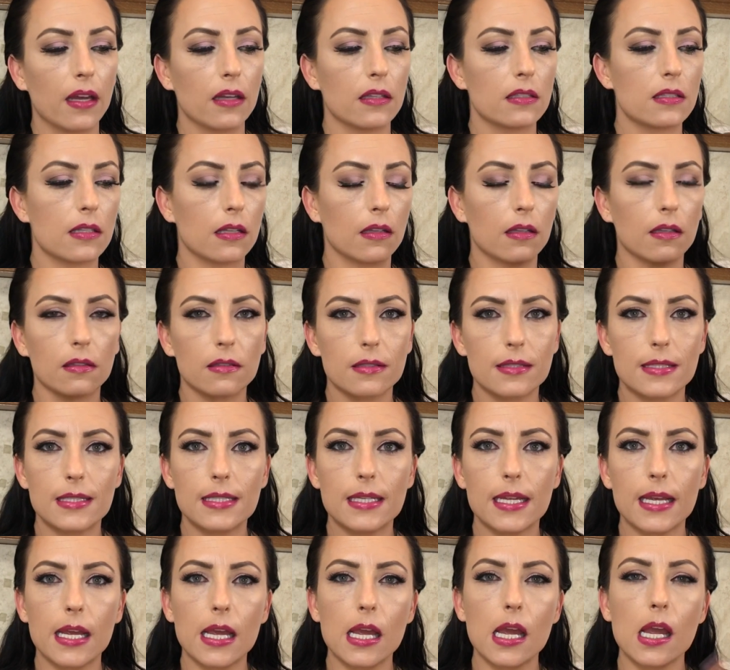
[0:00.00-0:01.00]
It's a little
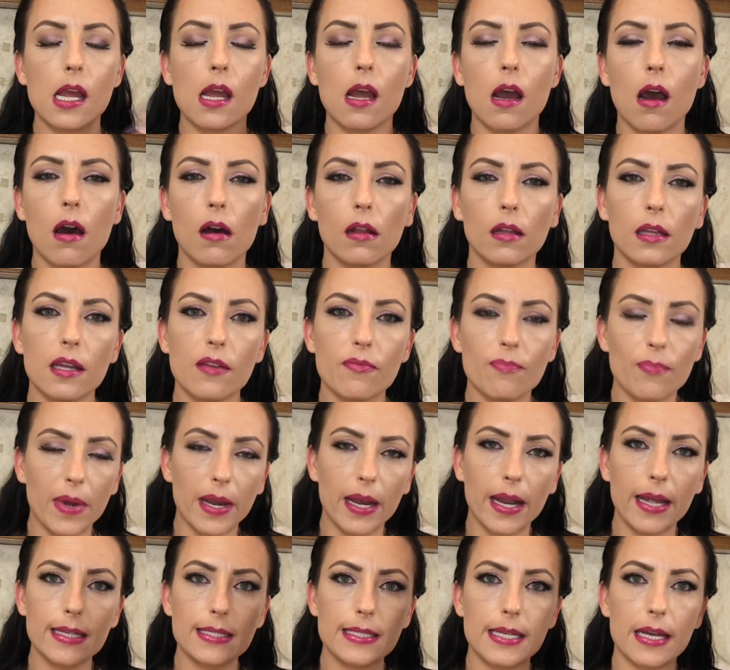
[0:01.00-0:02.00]
sticky. I'll leave my
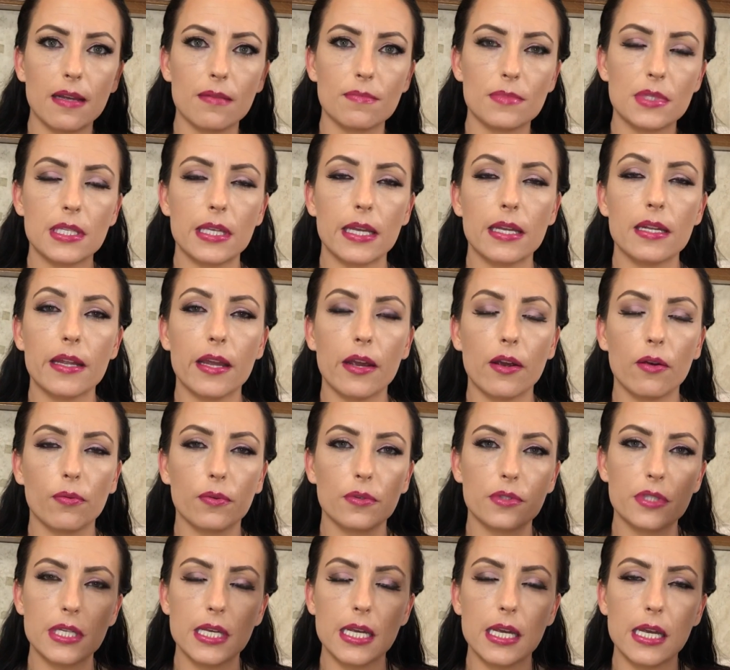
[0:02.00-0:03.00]
nighttime skincare
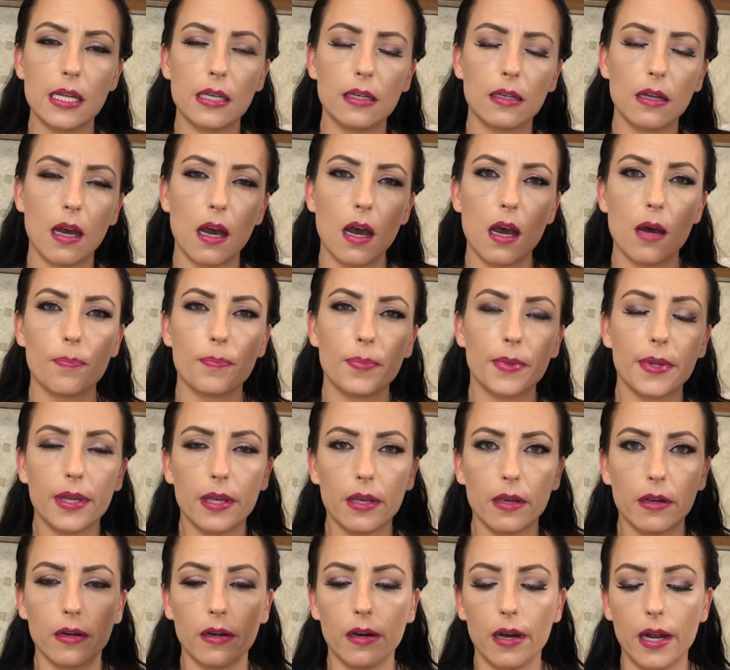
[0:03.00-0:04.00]
routine up
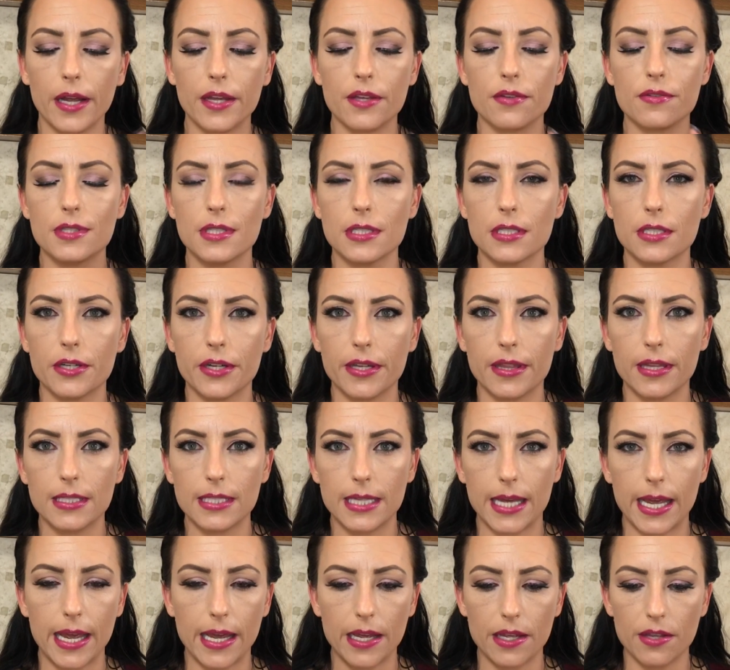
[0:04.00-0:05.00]
here. I use it during the
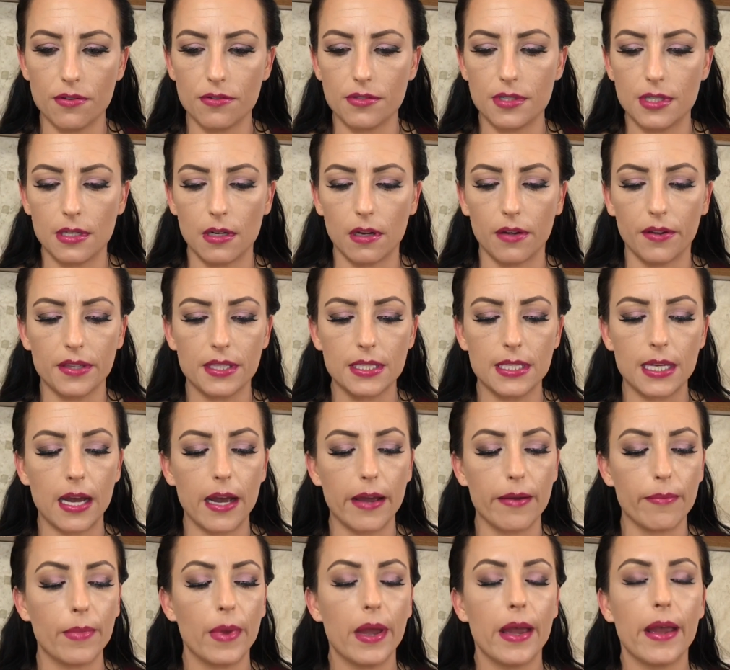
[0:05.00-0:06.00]
day. I use it all the
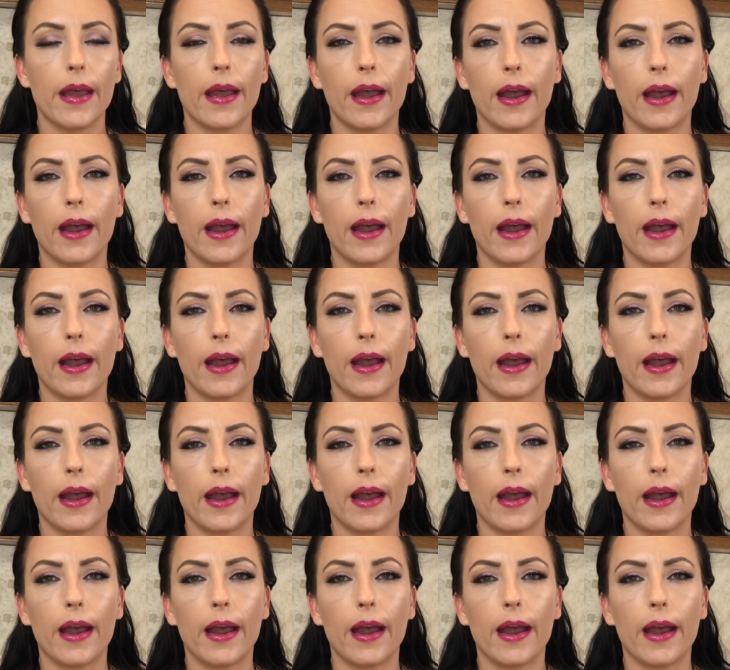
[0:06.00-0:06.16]
time.